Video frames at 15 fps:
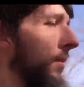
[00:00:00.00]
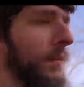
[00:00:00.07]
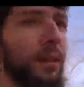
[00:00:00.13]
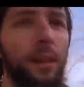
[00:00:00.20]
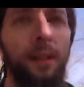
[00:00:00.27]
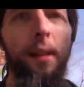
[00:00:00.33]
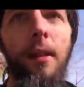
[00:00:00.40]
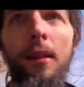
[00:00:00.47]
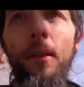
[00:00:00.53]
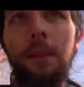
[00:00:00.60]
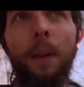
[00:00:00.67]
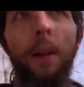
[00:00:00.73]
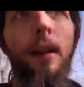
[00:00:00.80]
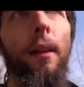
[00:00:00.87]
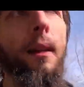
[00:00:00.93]
for the season
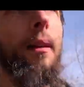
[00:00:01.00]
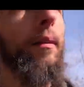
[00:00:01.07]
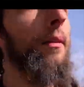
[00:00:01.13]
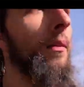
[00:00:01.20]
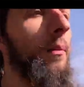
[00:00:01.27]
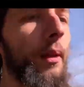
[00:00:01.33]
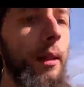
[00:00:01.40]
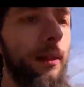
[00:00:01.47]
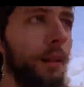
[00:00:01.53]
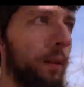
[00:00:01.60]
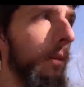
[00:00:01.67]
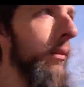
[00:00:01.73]
right now in the winter,